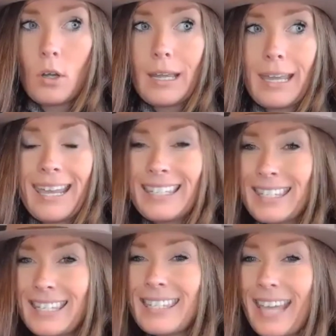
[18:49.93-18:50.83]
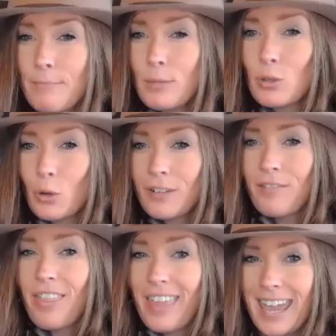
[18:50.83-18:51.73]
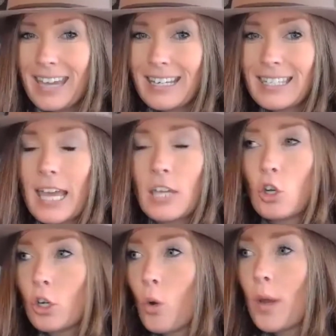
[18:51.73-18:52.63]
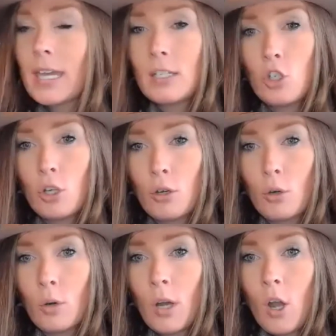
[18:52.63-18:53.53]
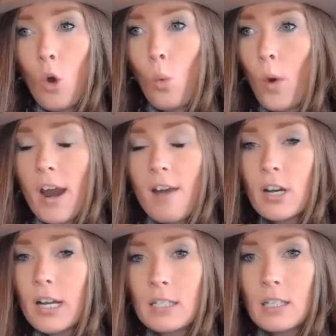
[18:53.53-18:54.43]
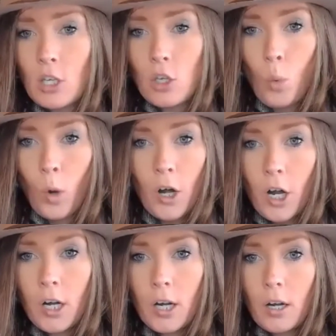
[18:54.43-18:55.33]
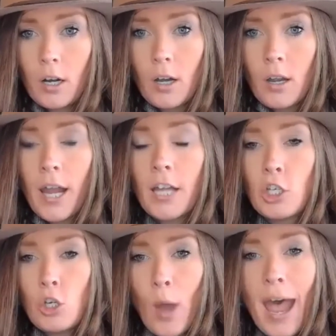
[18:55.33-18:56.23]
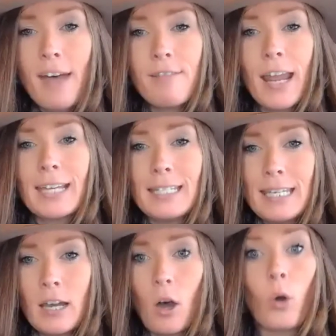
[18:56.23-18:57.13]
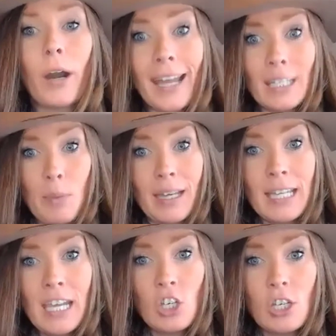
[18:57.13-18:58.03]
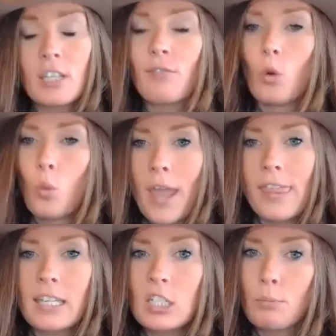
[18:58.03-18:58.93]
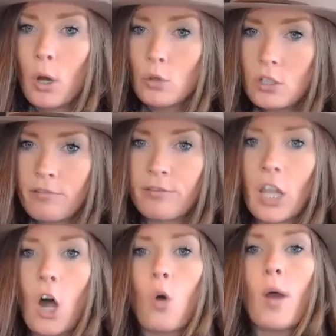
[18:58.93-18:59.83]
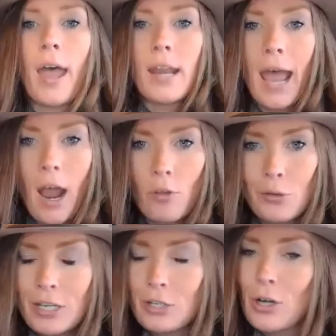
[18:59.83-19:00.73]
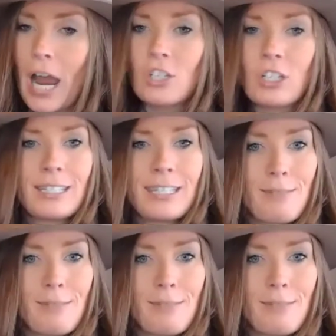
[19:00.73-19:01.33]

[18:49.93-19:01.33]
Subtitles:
it's the same sort of thing, is that you're going into wherever it is that you work, and you have an idea or expectations of the way that's supposed to flow and how those interactions take